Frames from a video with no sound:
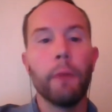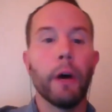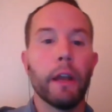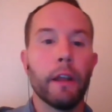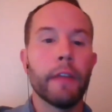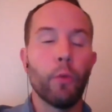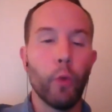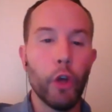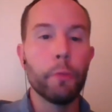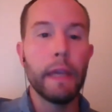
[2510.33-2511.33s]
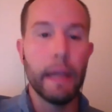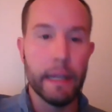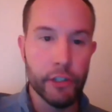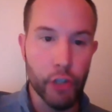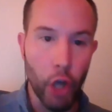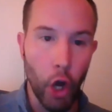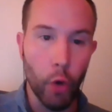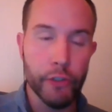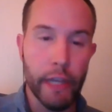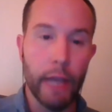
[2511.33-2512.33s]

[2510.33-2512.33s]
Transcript: but they will be in zones.